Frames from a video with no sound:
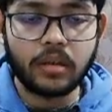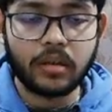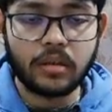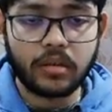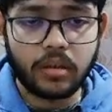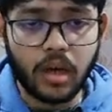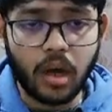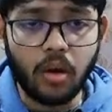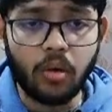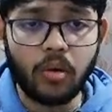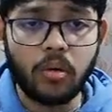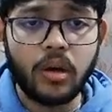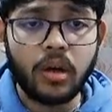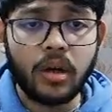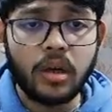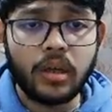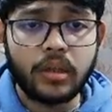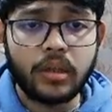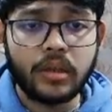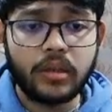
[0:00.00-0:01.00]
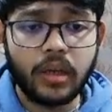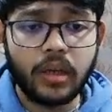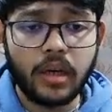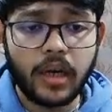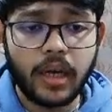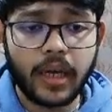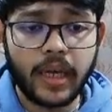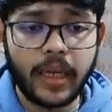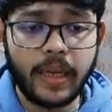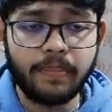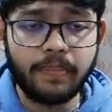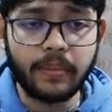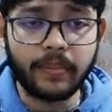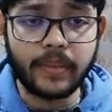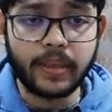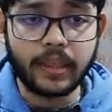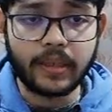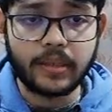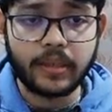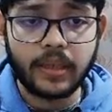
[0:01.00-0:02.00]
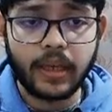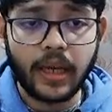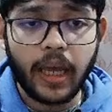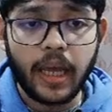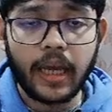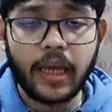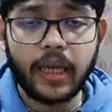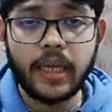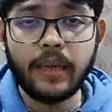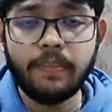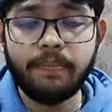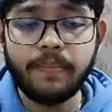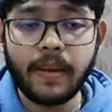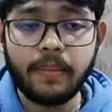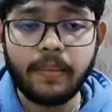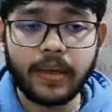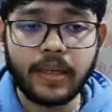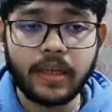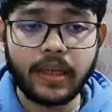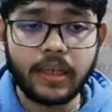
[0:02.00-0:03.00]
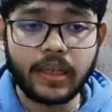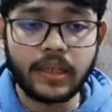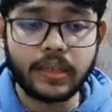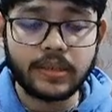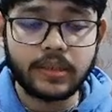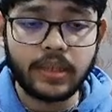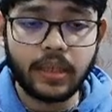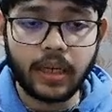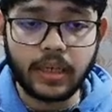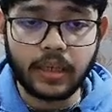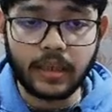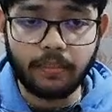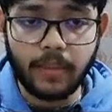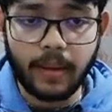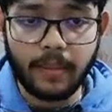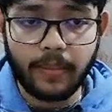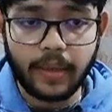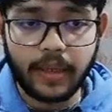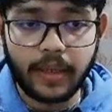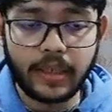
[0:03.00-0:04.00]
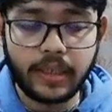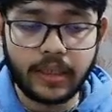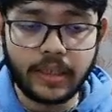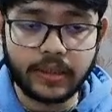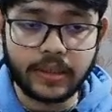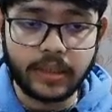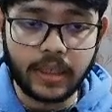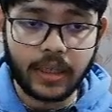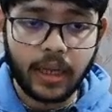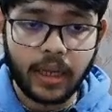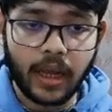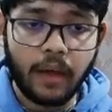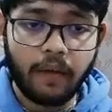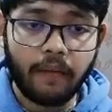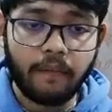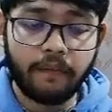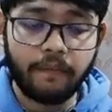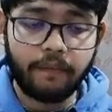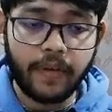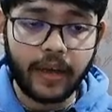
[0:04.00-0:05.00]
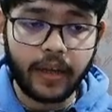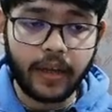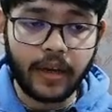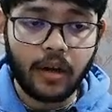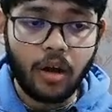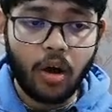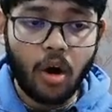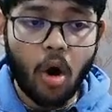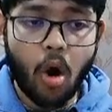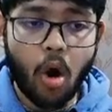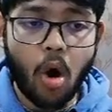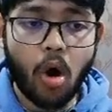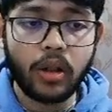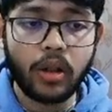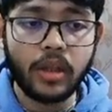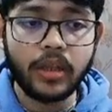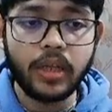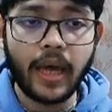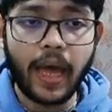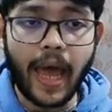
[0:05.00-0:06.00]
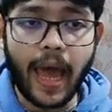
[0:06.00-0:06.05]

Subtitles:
now the heap memory. Heap memory is the memory region where all the